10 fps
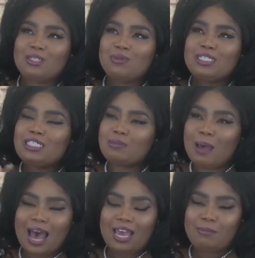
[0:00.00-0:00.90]
a sweet
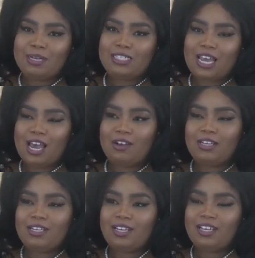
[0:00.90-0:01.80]
spot in my
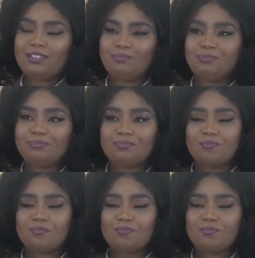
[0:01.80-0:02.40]
childhood.